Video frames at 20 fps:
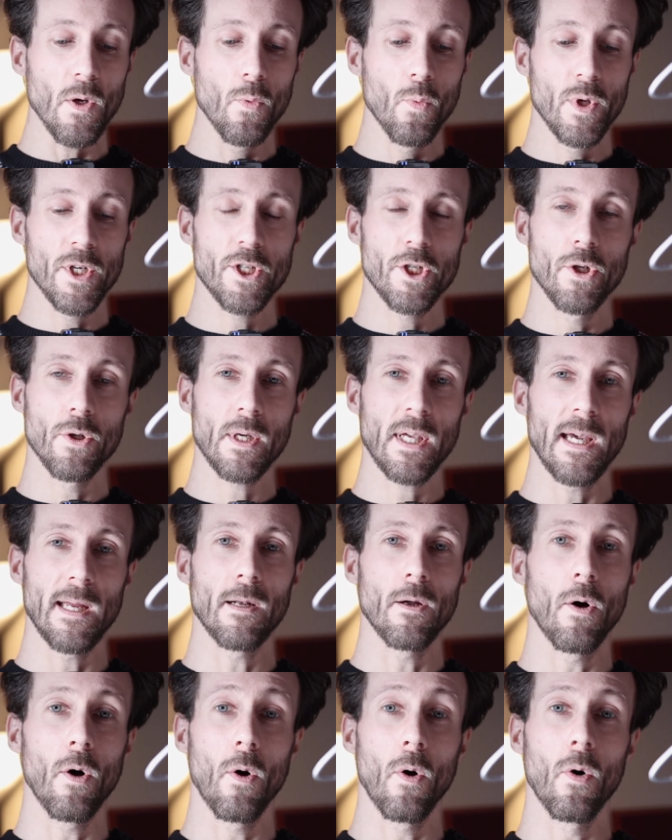which you
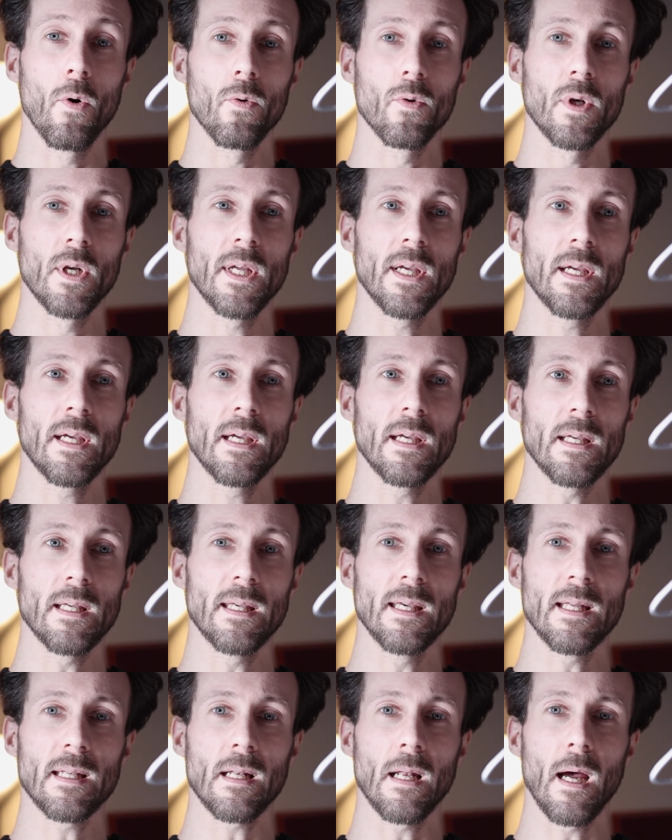can only
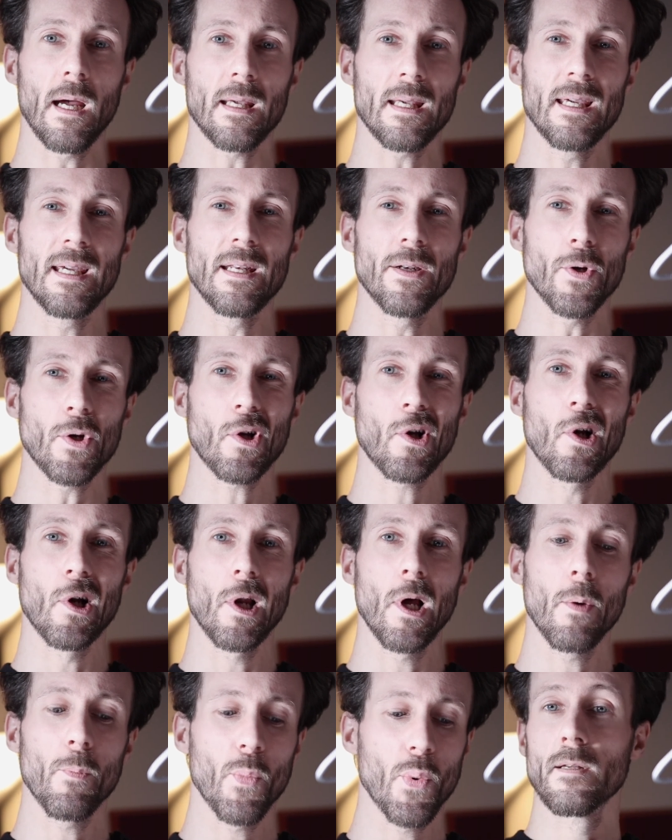get like in a
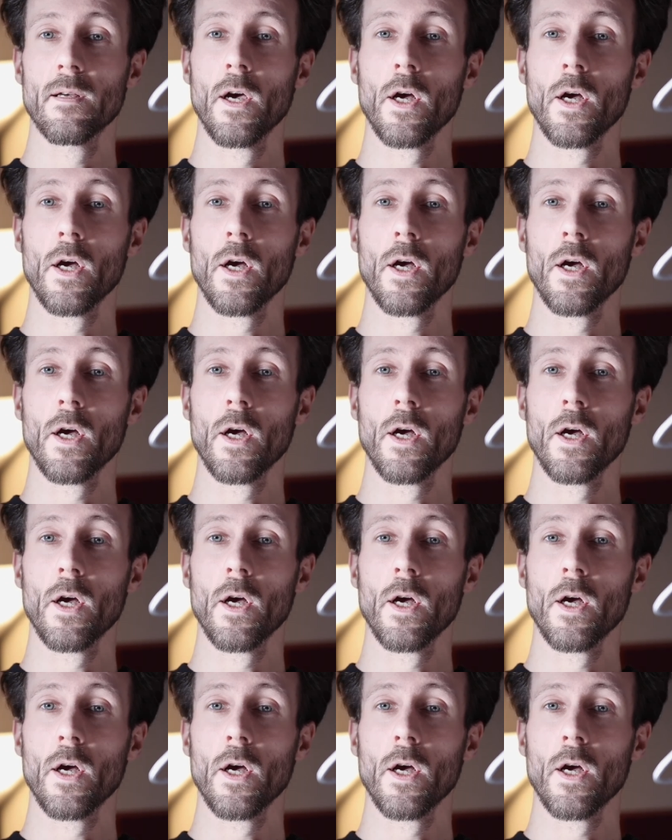club.